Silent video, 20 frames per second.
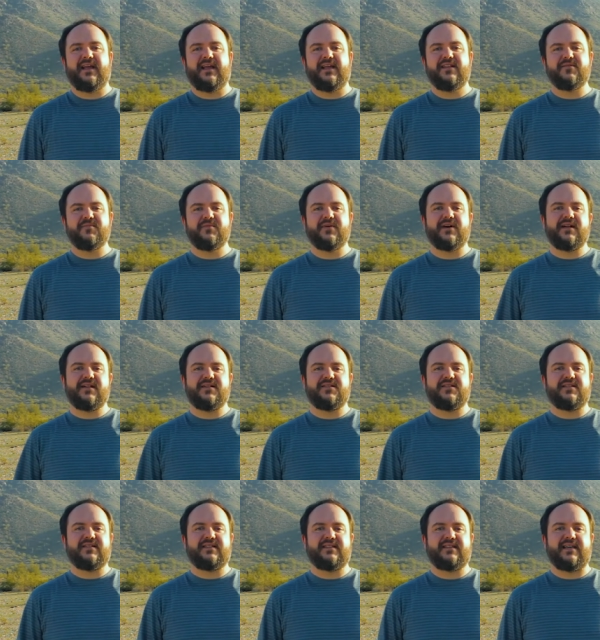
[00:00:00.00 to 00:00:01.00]

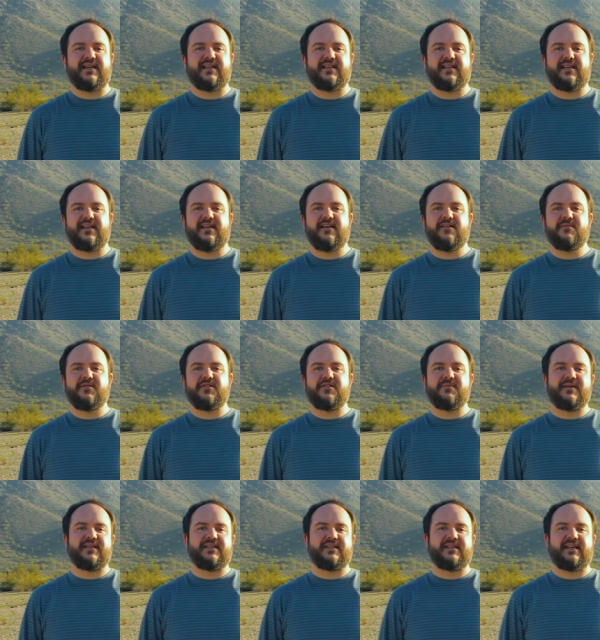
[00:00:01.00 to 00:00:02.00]
Anthropologists state that human
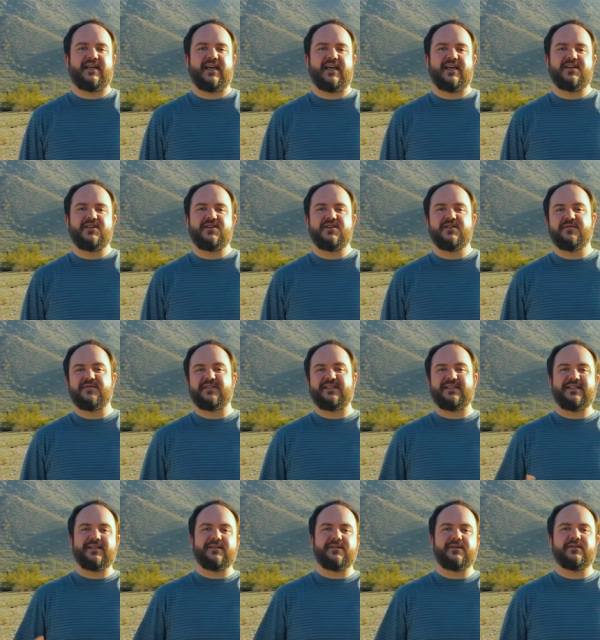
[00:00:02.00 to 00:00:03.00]
domestication of
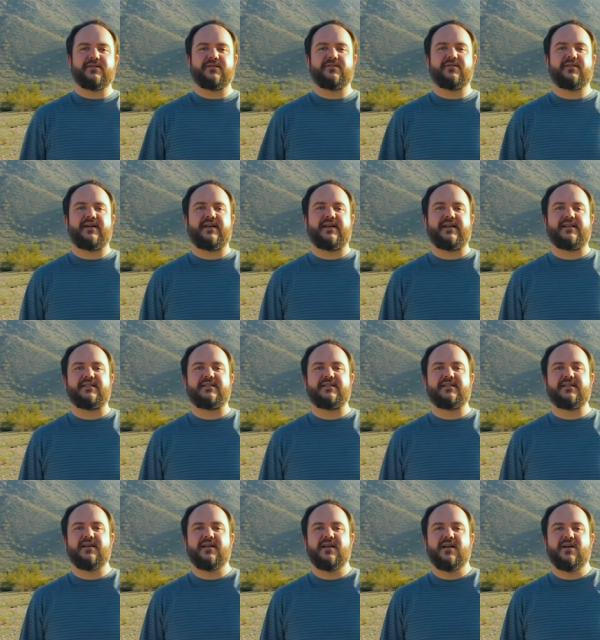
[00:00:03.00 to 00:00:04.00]
cereal
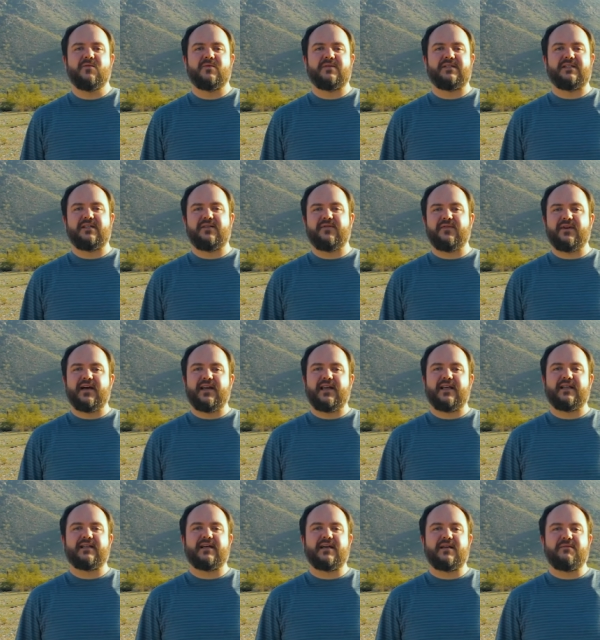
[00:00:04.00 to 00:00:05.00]
grains was the
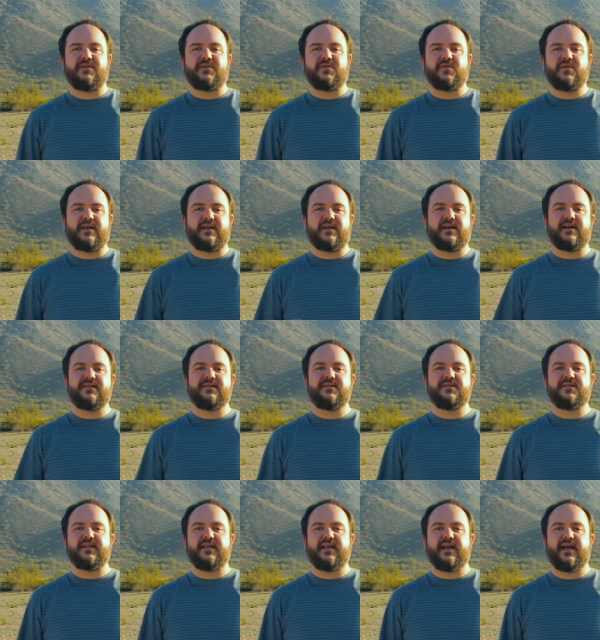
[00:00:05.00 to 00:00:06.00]
dividing line between
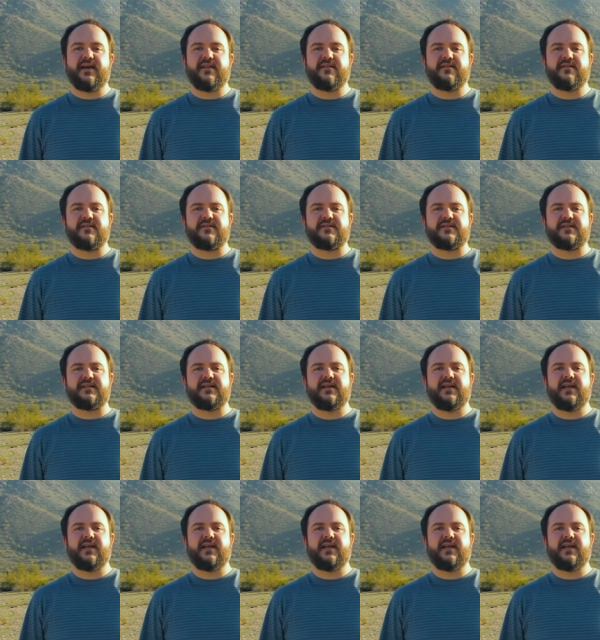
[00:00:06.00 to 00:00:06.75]
hunters and gatherers